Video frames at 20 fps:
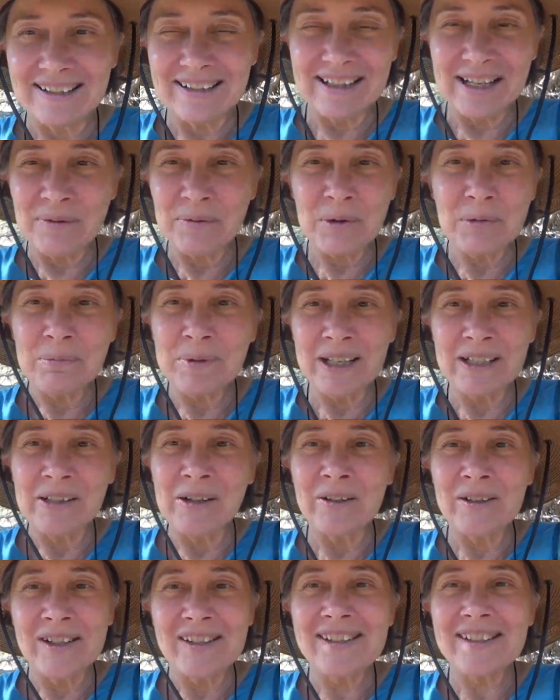there would be
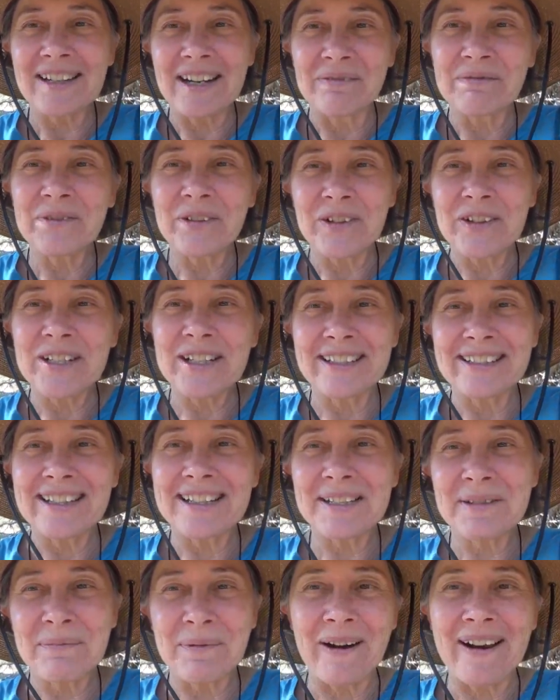no discomfort in
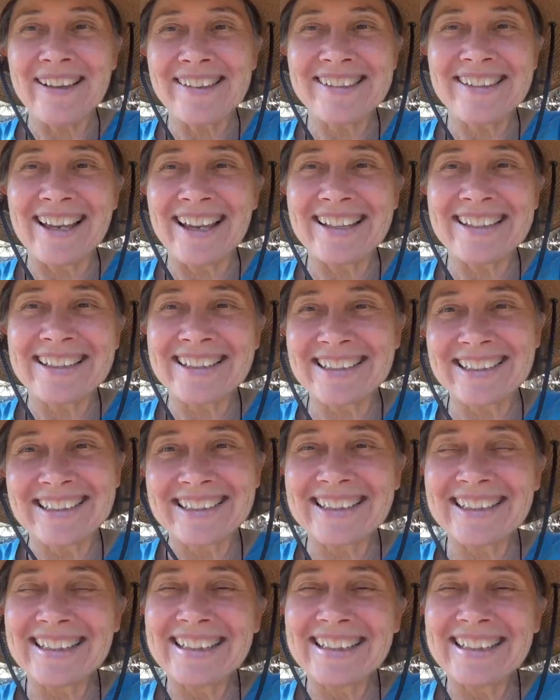this process.